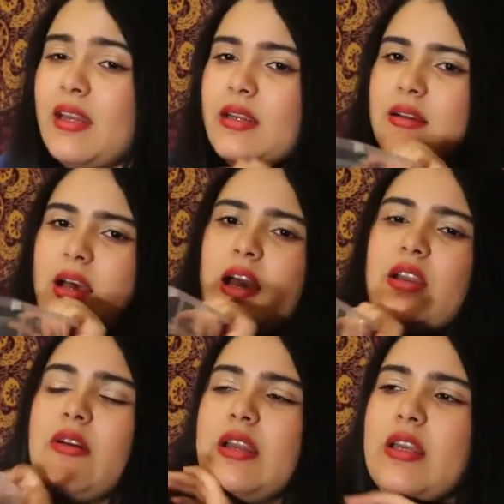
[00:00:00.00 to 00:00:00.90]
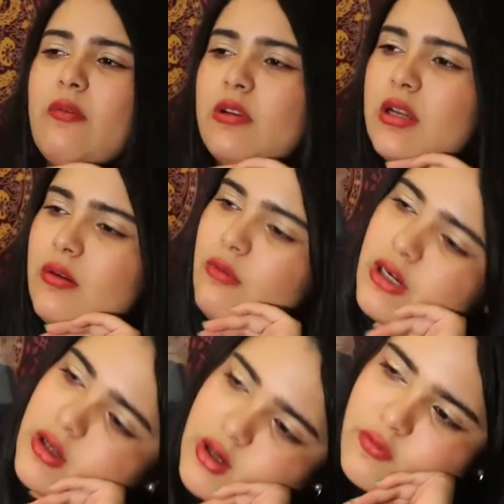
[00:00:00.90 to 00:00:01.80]
got it I had no idea what I
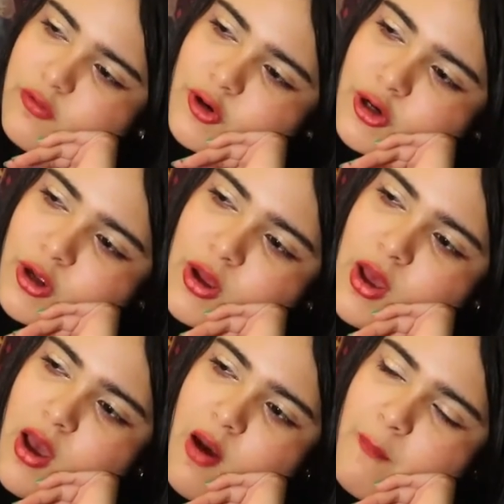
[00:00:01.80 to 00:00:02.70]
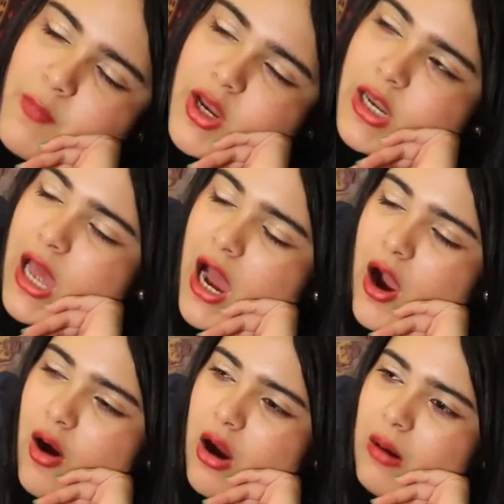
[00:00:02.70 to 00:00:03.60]
wanted it for, but
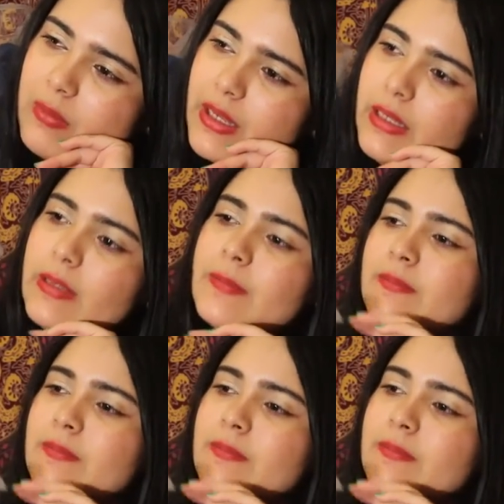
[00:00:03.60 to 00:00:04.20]
now I'm like,